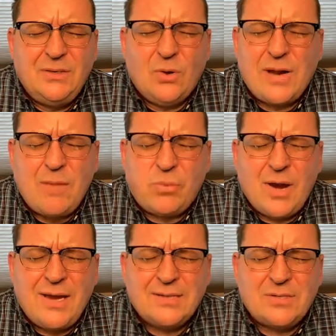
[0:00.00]
Lord, I
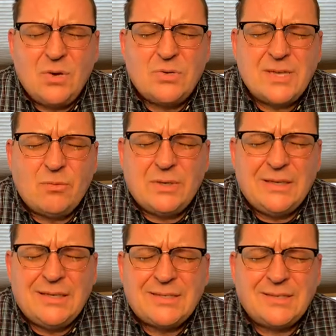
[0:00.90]
pray as those that would
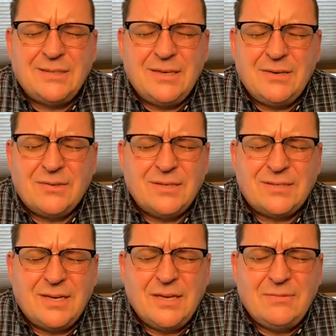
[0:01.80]
listen here
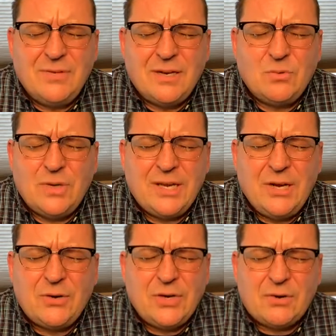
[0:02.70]
this evening would
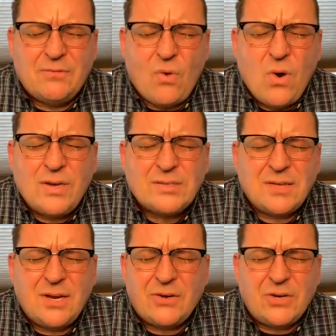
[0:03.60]
hear your voice,
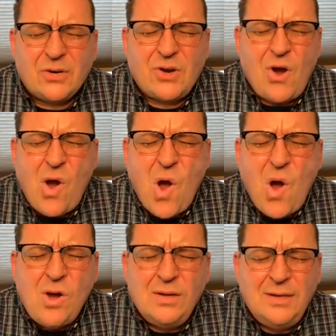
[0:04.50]
hear your
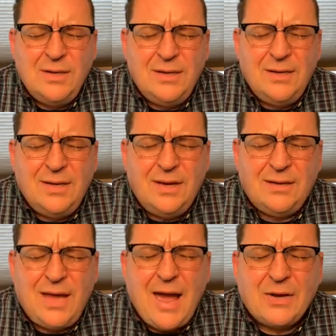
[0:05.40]
call,
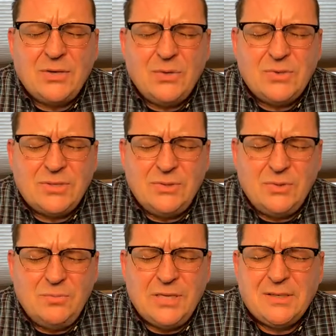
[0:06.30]
allow you
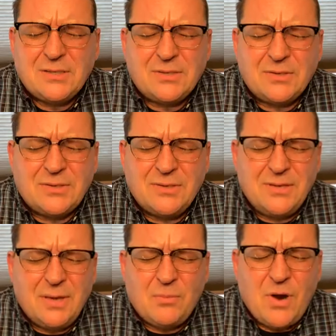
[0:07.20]
to minister to
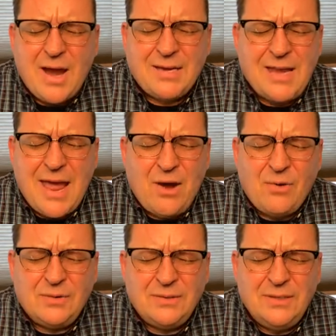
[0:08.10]
them right now.